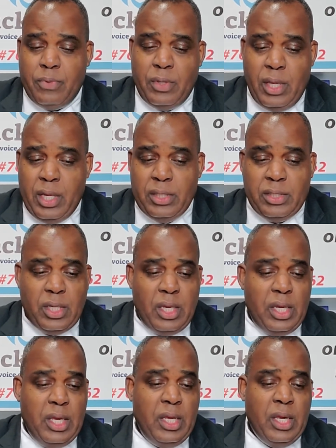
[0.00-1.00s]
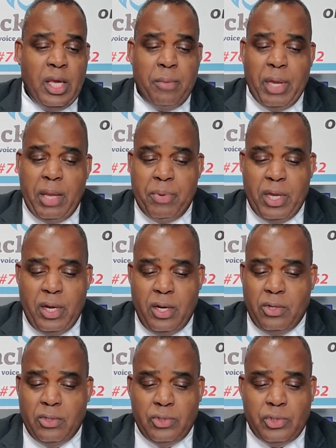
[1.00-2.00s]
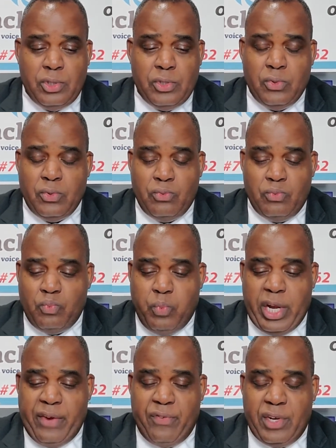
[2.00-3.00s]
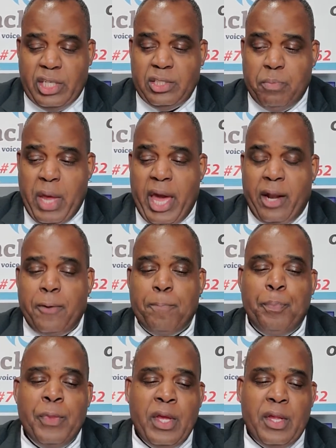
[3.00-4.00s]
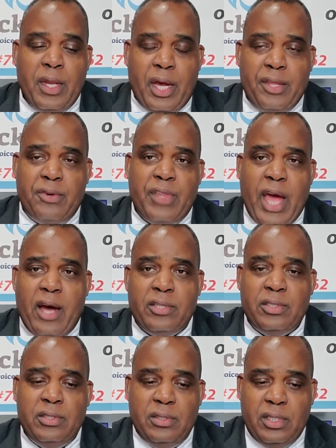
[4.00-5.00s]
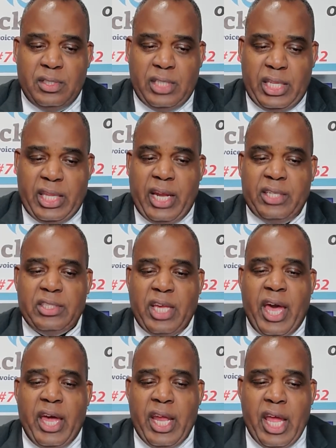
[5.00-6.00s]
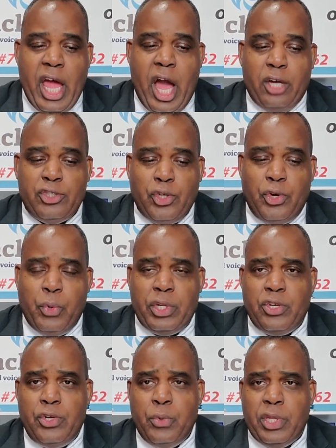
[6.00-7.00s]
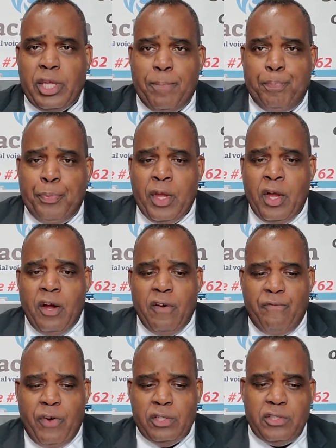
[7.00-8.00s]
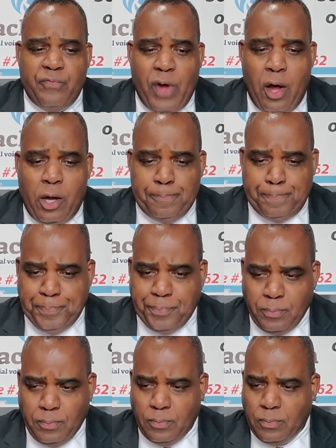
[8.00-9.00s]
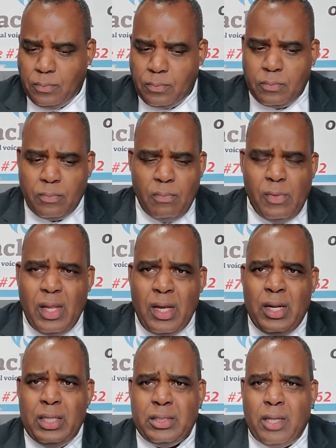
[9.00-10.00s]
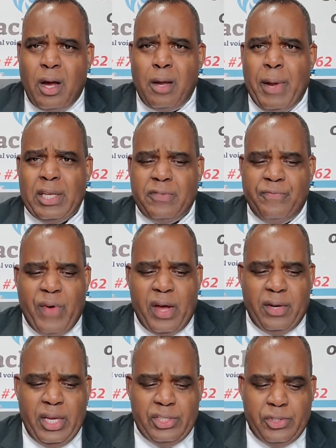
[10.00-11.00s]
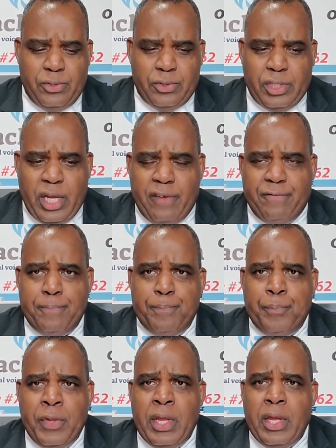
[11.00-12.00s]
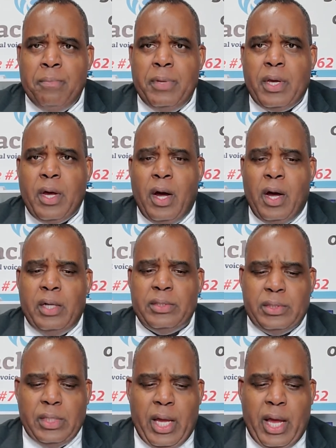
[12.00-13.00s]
Hennessy, pay bills, whatever. It doesn't matter. The other $1,000, set that aside. I'll show you what to do with it. First of all, let's talk about some foundational stuff, because